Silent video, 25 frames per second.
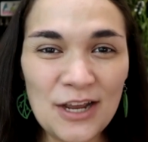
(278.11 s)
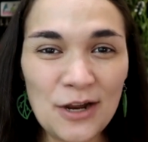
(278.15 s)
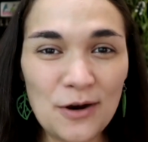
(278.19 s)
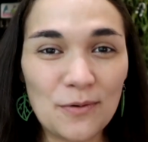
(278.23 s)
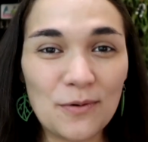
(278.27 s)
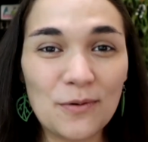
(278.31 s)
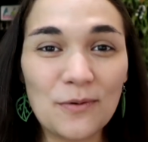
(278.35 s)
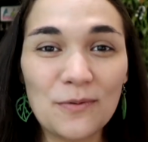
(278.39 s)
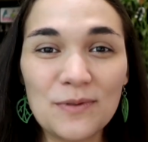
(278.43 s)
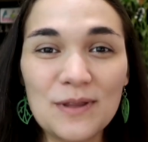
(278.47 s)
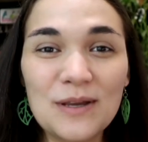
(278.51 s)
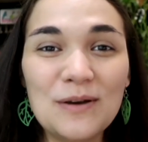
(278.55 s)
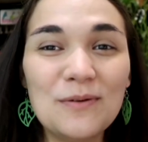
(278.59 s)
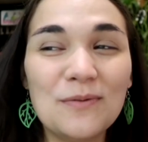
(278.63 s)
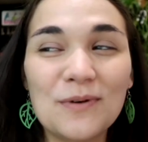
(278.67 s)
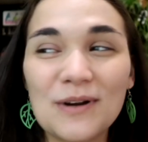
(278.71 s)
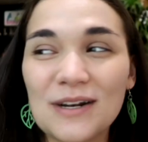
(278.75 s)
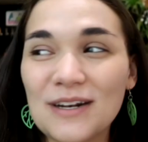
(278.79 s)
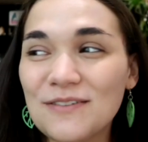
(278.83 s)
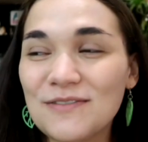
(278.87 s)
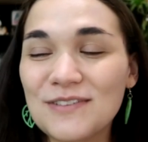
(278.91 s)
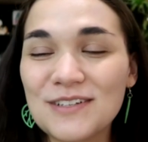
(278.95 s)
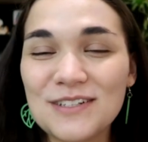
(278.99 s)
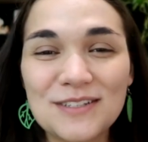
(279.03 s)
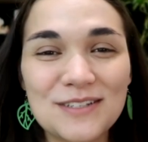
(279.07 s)
where only one
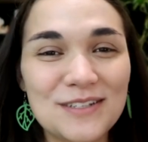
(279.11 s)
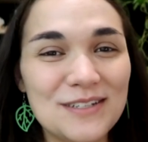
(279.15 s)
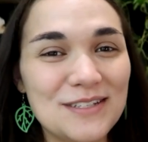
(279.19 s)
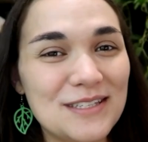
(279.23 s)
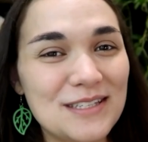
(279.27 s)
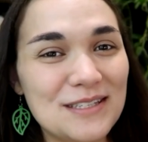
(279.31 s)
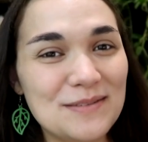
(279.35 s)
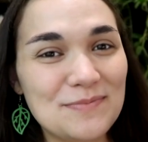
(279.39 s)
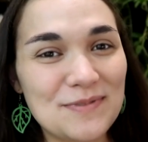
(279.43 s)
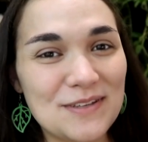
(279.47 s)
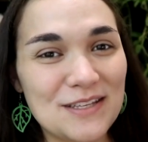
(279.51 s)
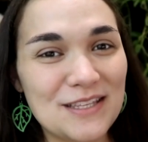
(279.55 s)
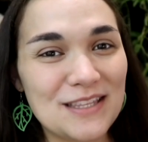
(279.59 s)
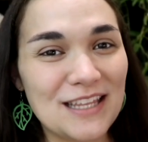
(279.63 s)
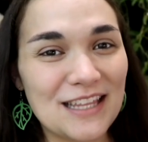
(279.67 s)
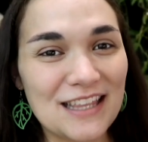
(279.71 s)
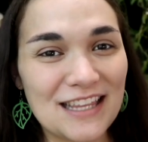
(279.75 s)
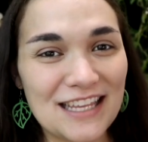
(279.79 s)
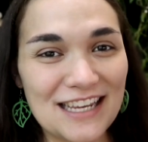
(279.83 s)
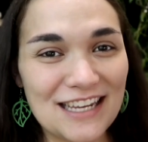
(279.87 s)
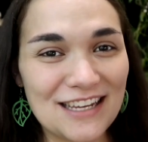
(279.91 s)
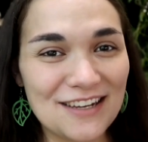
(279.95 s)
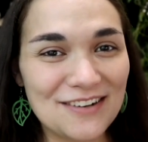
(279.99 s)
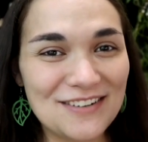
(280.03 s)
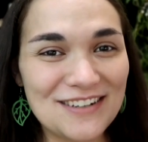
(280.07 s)
of us could speak the
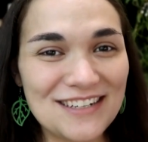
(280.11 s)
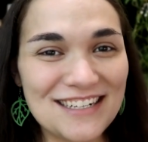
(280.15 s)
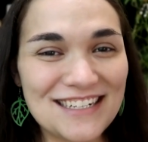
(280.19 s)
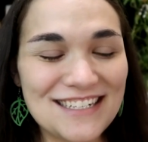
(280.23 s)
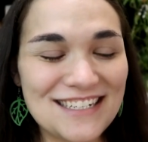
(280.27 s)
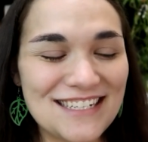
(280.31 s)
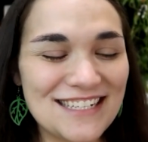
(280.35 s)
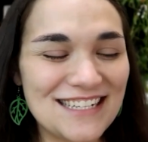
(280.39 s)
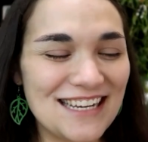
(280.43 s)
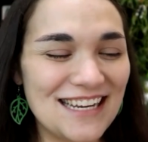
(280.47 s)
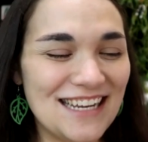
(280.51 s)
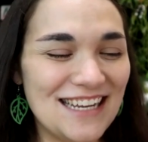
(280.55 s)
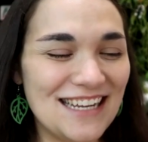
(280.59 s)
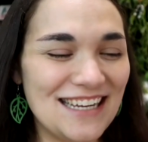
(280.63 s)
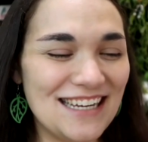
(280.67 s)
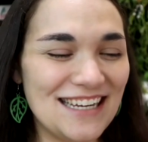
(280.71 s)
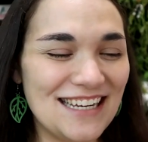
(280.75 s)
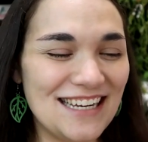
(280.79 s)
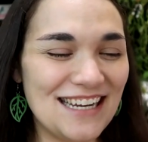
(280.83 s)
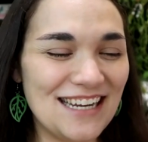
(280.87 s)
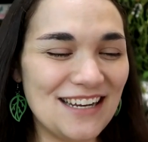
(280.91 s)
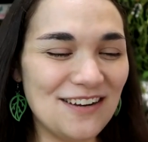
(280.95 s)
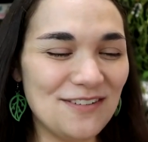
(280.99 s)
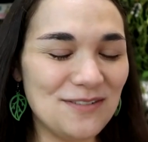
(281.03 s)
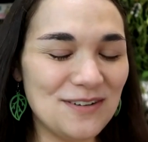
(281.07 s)
language, and
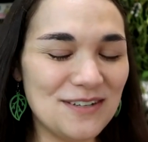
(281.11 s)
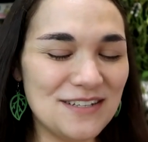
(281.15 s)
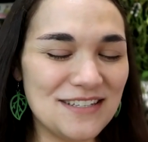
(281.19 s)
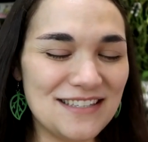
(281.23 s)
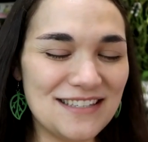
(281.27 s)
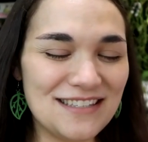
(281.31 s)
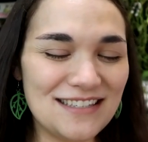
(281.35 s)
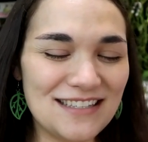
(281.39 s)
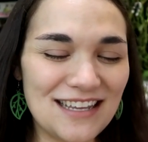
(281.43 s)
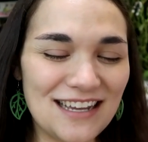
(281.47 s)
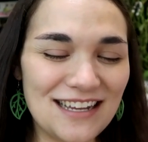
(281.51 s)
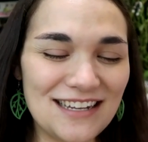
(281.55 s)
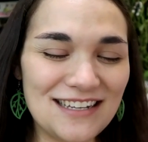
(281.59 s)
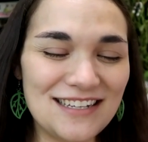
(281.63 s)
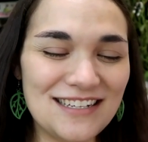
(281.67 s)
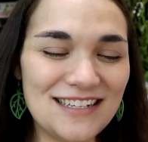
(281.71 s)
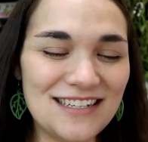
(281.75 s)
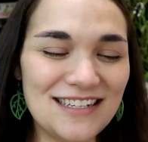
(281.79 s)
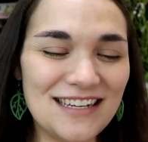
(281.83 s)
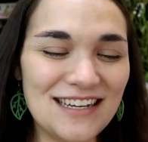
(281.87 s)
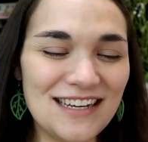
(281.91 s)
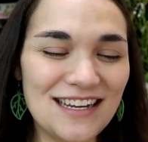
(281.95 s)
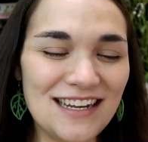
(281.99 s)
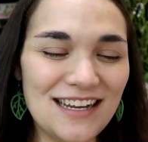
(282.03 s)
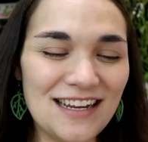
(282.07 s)
it was
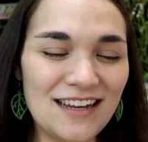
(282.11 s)
such